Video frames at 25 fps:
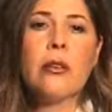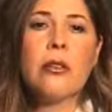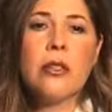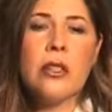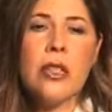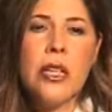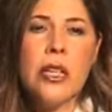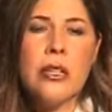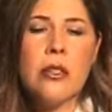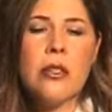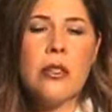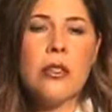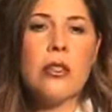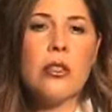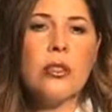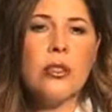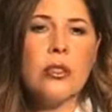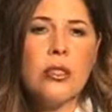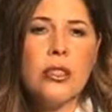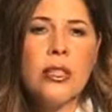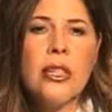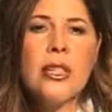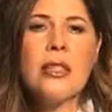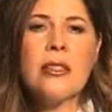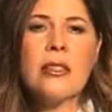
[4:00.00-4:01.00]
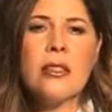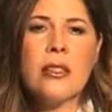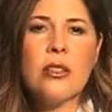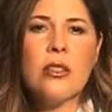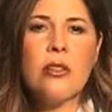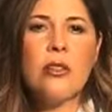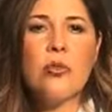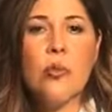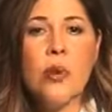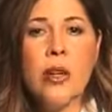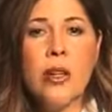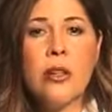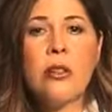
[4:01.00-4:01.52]
seasons,
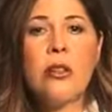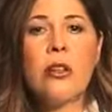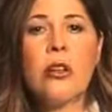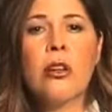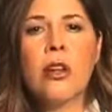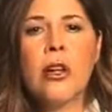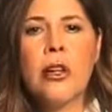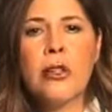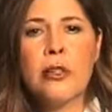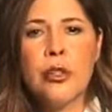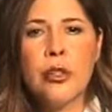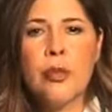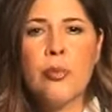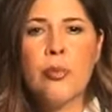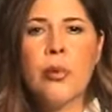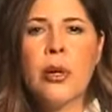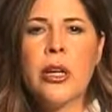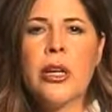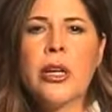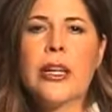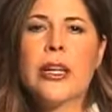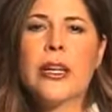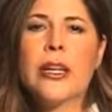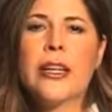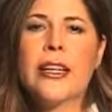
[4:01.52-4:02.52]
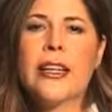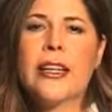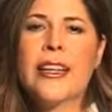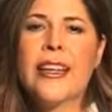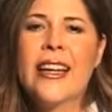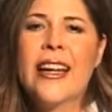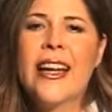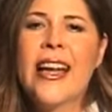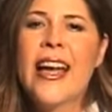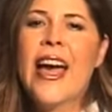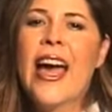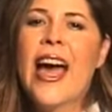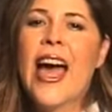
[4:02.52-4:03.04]
seasons winter and spring.
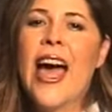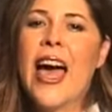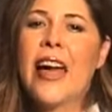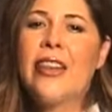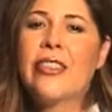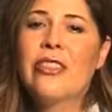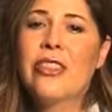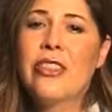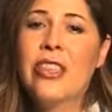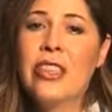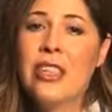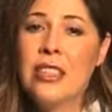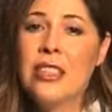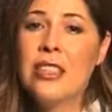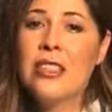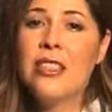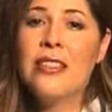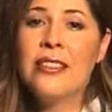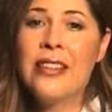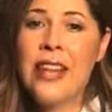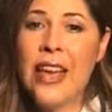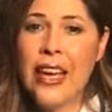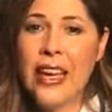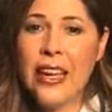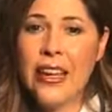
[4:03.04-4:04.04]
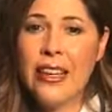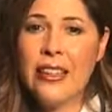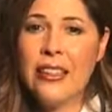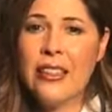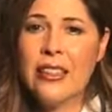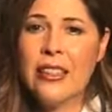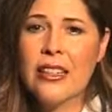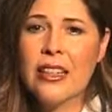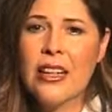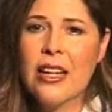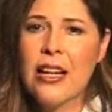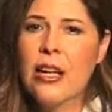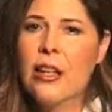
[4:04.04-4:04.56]
At this
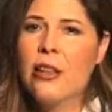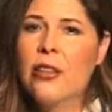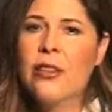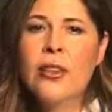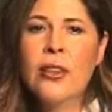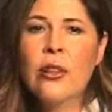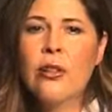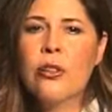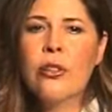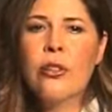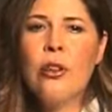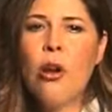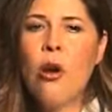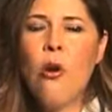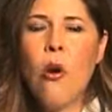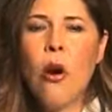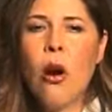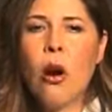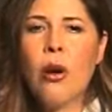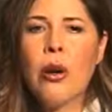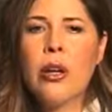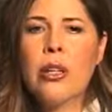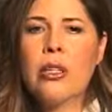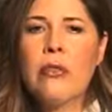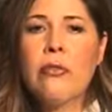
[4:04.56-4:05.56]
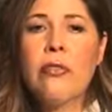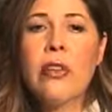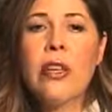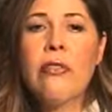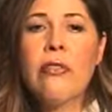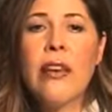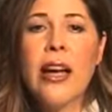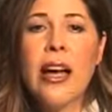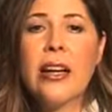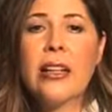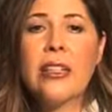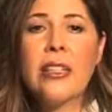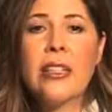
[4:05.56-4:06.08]
date, there's no RSV
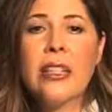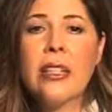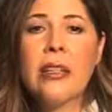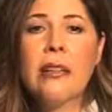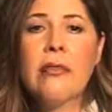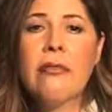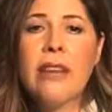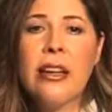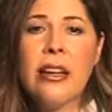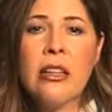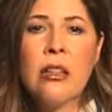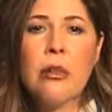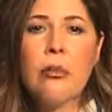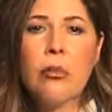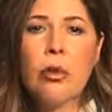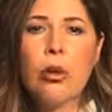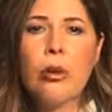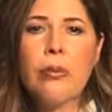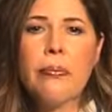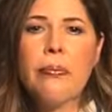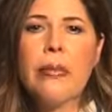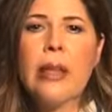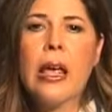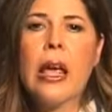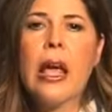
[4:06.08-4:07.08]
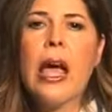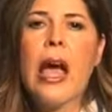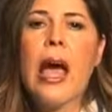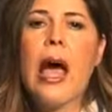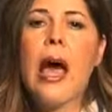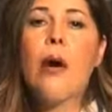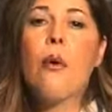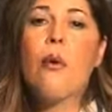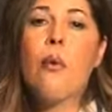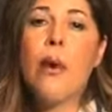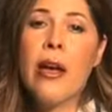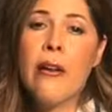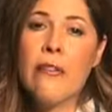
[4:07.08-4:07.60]
vaccine available.
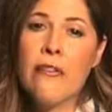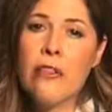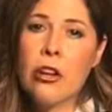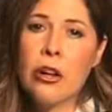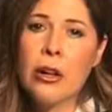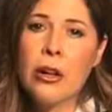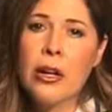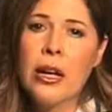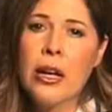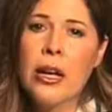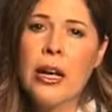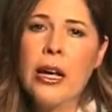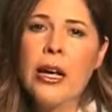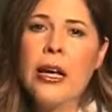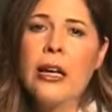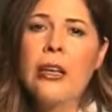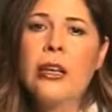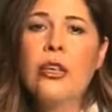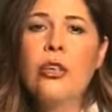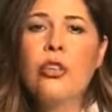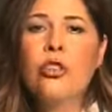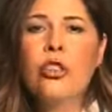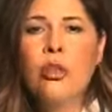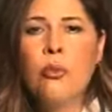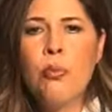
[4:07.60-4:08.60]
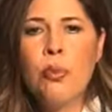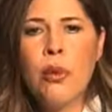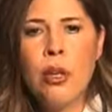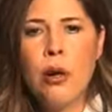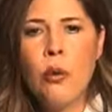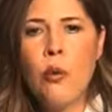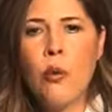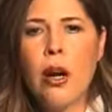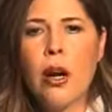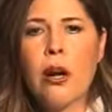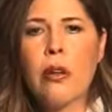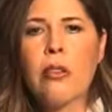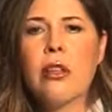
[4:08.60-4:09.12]
However, you should be
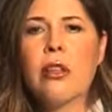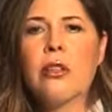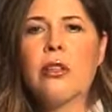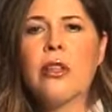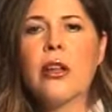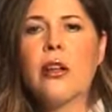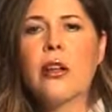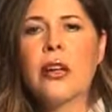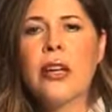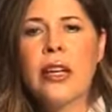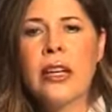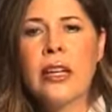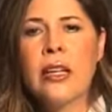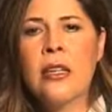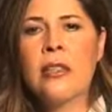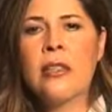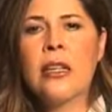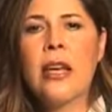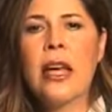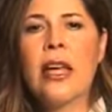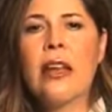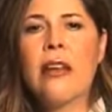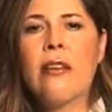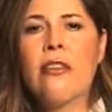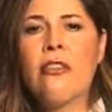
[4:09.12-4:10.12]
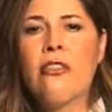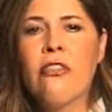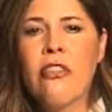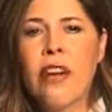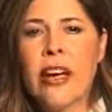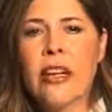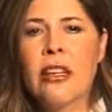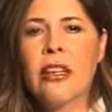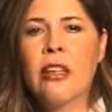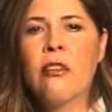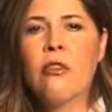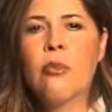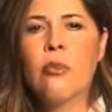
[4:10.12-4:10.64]
aware that there is an
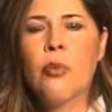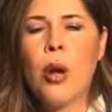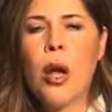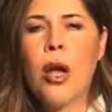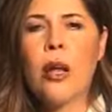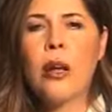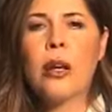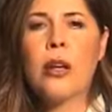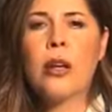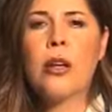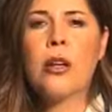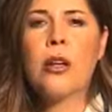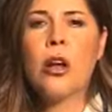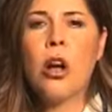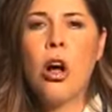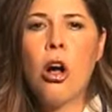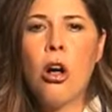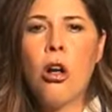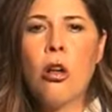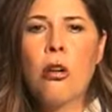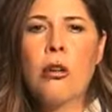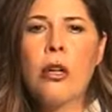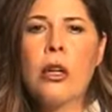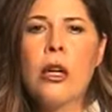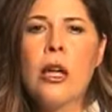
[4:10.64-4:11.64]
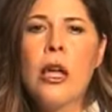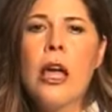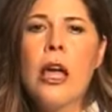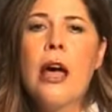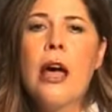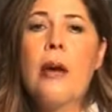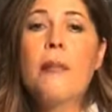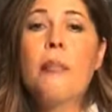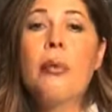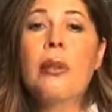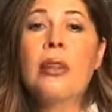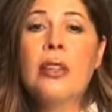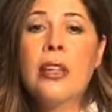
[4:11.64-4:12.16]
effective product called
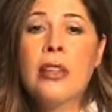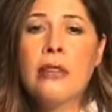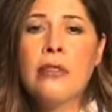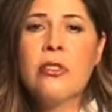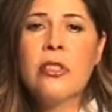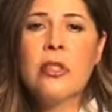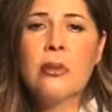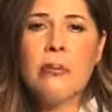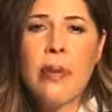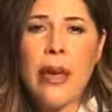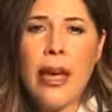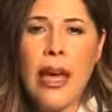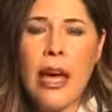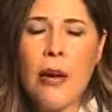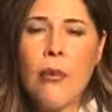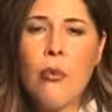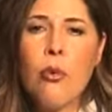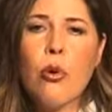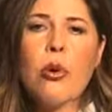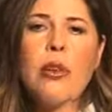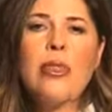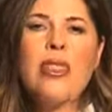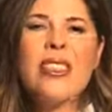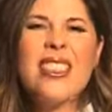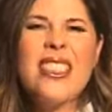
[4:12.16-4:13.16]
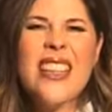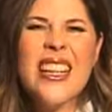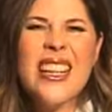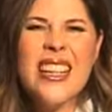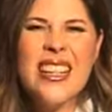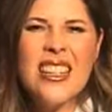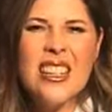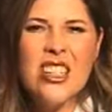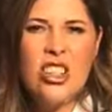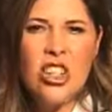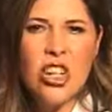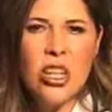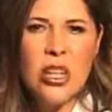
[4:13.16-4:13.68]
palivizumab or
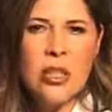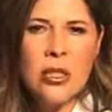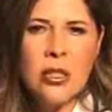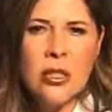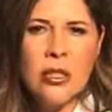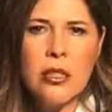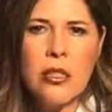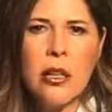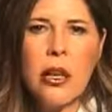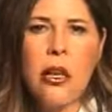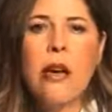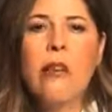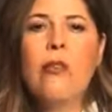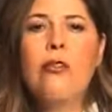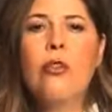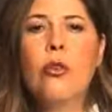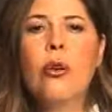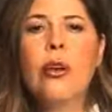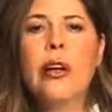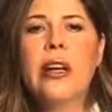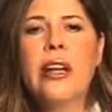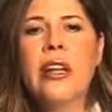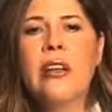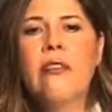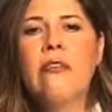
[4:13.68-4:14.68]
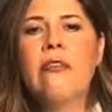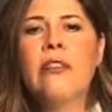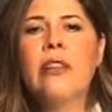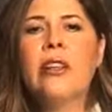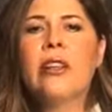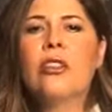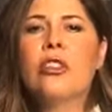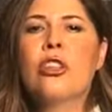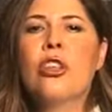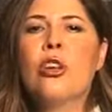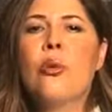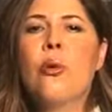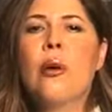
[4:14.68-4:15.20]
Synagis for
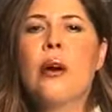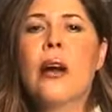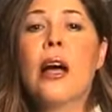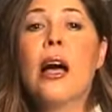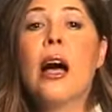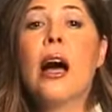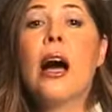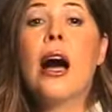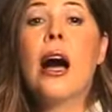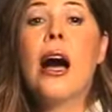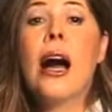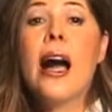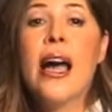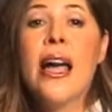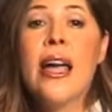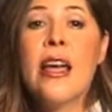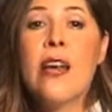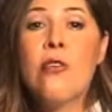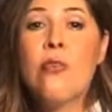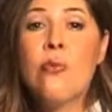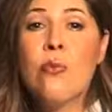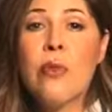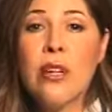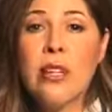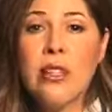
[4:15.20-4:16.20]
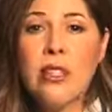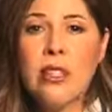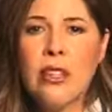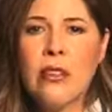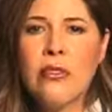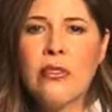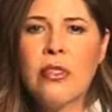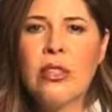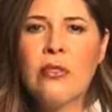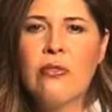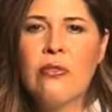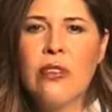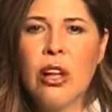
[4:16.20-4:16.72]
infants who are at high risk
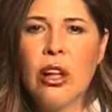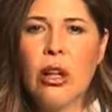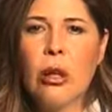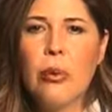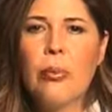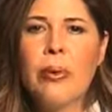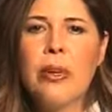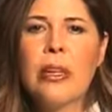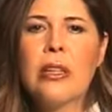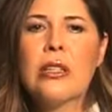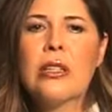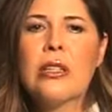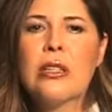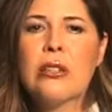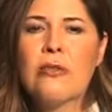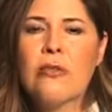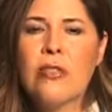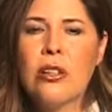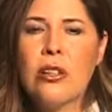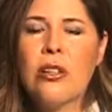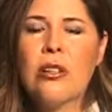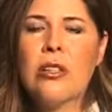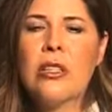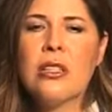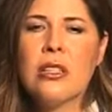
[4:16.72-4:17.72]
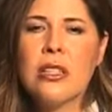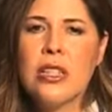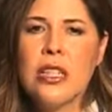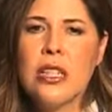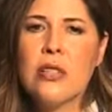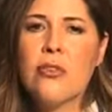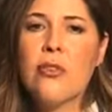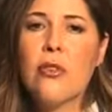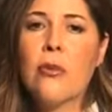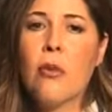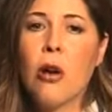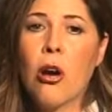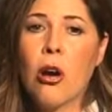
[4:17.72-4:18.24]
of developing severe disease
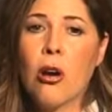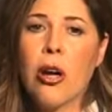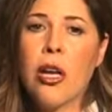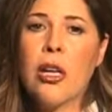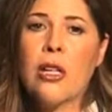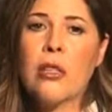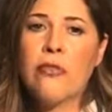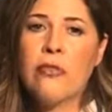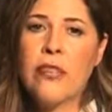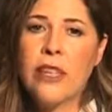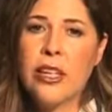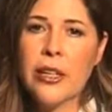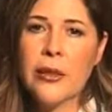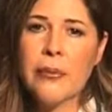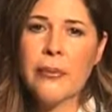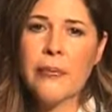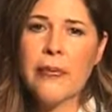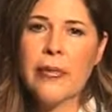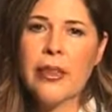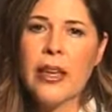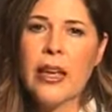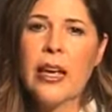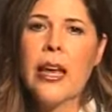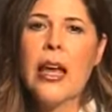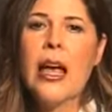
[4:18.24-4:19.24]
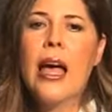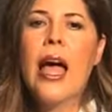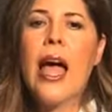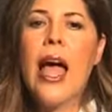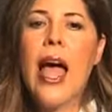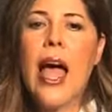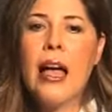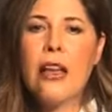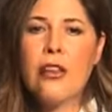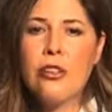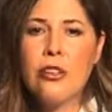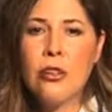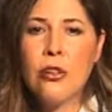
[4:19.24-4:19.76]
from RSV.
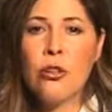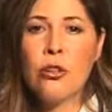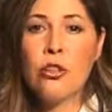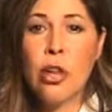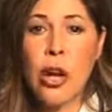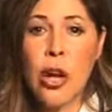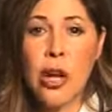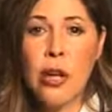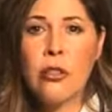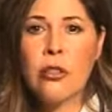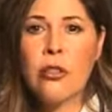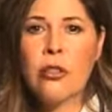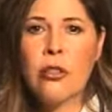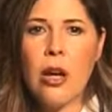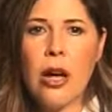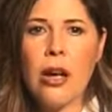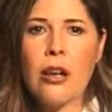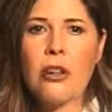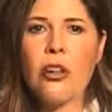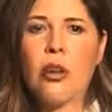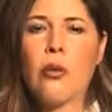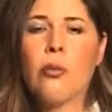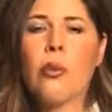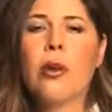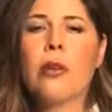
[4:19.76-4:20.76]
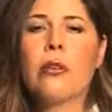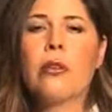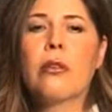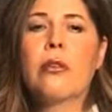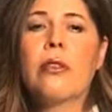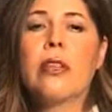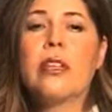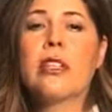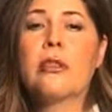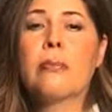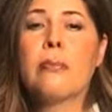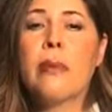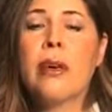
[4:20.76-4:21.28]
Ask your child's doctor whether
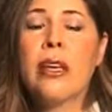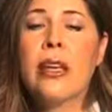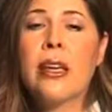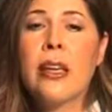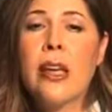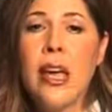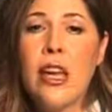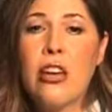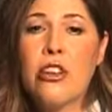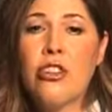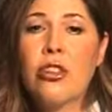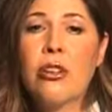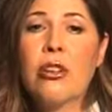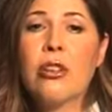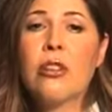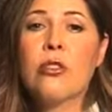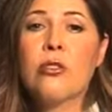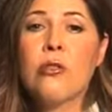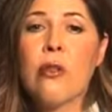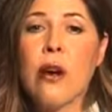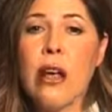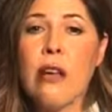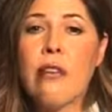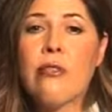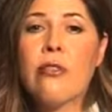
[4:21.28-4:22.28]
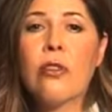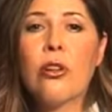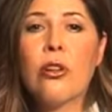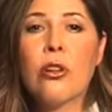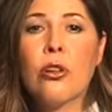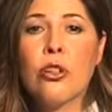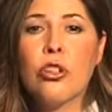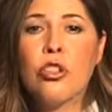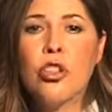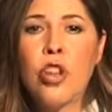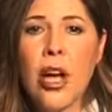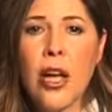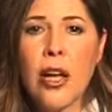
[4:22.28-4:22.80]
this medication is right for
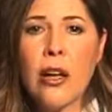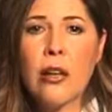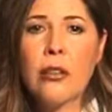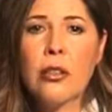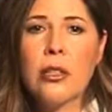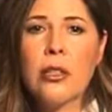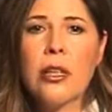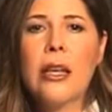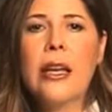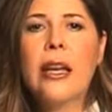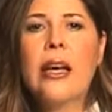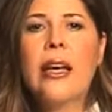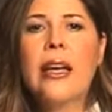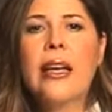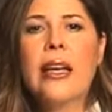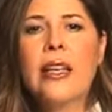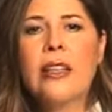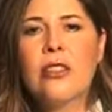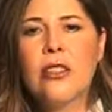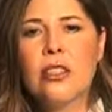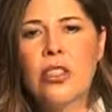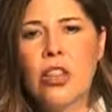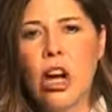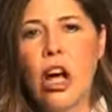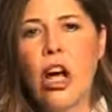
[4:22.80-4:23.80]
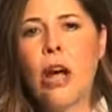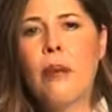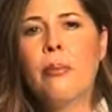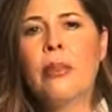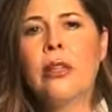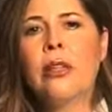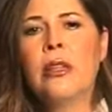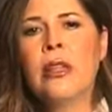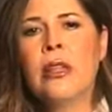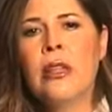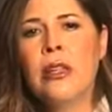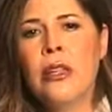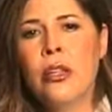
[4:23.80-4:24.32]
your child. It's
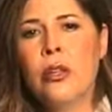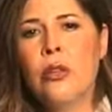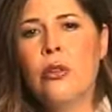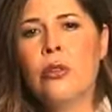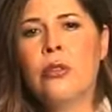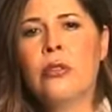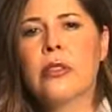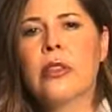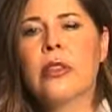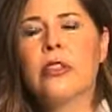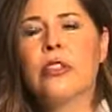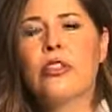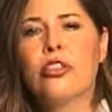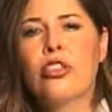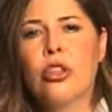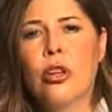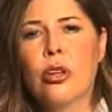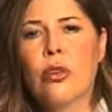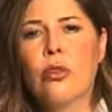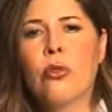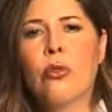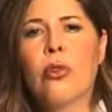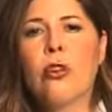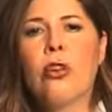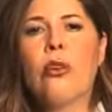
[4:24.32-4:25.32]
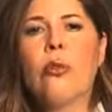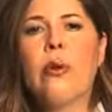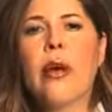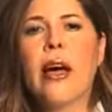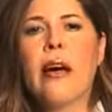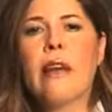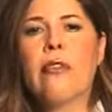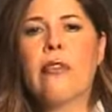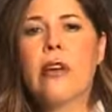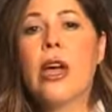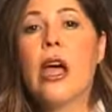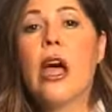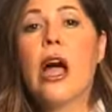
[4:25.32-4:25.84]
commonly used in children who
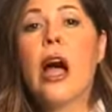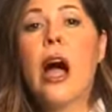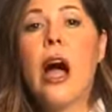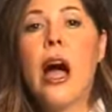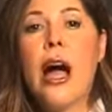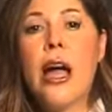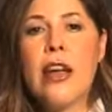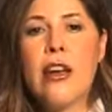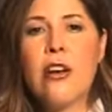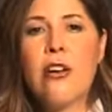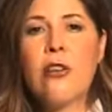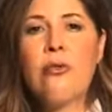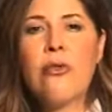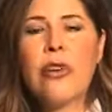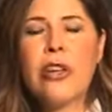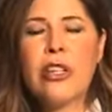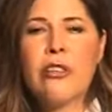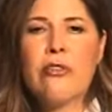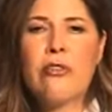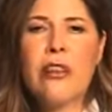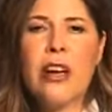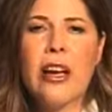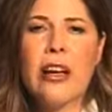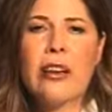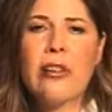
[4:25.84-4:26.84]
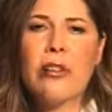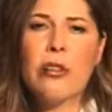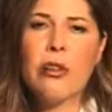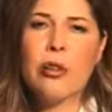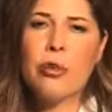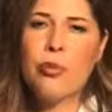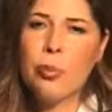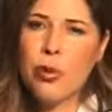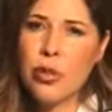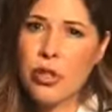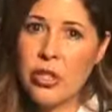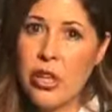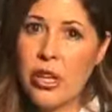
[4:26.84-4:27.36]
have higher risk factors,
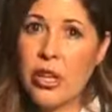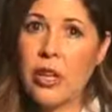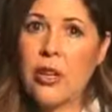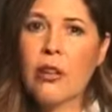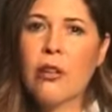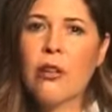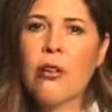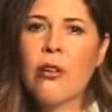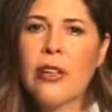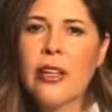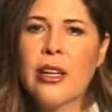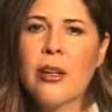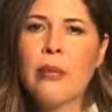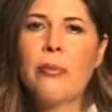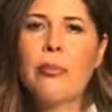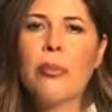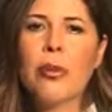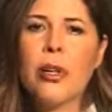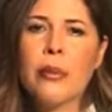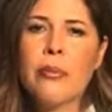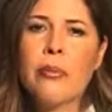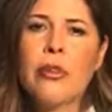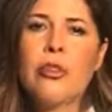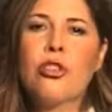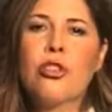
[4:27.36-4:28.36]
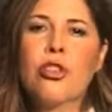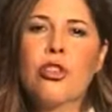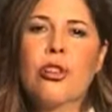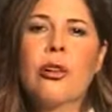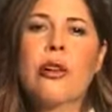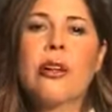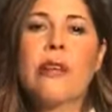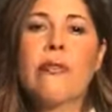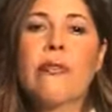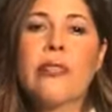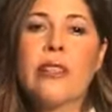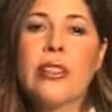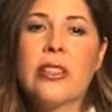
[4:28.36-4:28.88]
particularly in premature
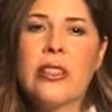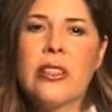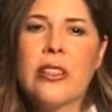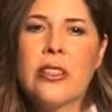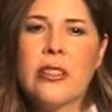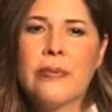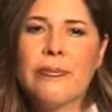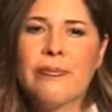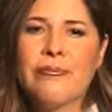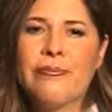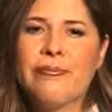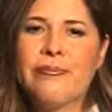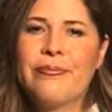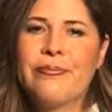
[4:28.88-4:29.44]
infants.